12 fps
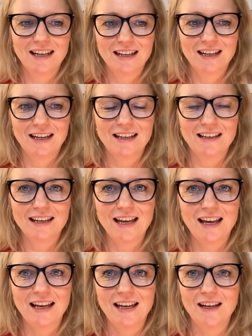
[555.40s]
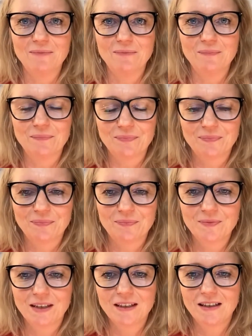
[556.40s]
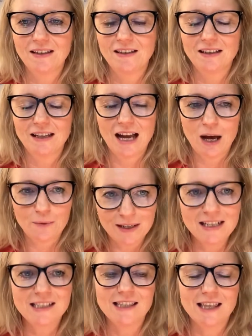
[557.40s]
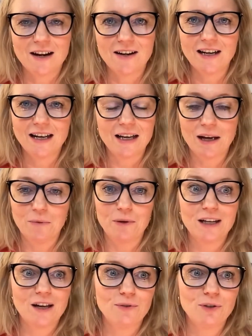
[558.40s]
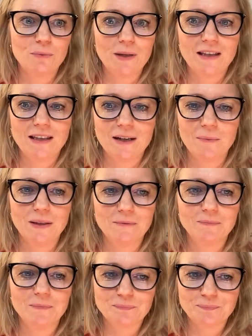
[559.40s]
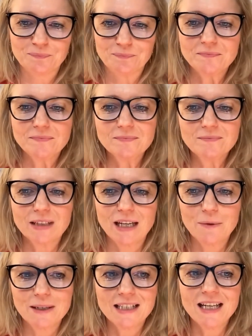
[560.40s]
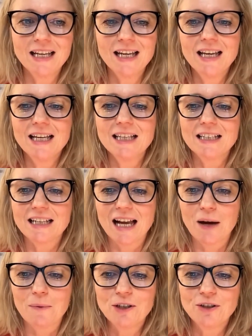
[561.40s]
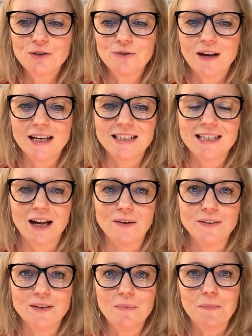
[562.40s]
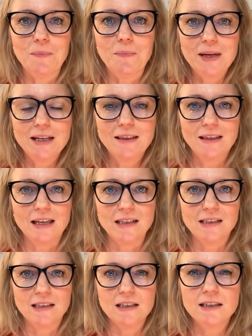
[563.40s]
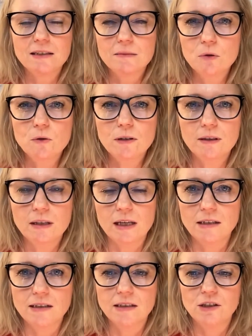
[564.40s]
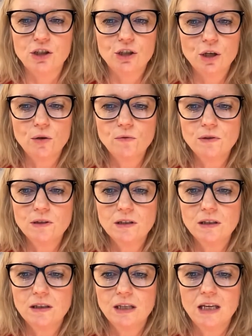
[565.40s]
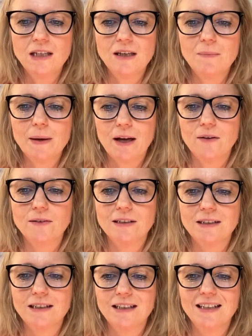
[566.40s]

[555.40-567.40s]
kind of how it is there, I would love to be there. But anyways, I want you to write down big things, smaller things. Don't think about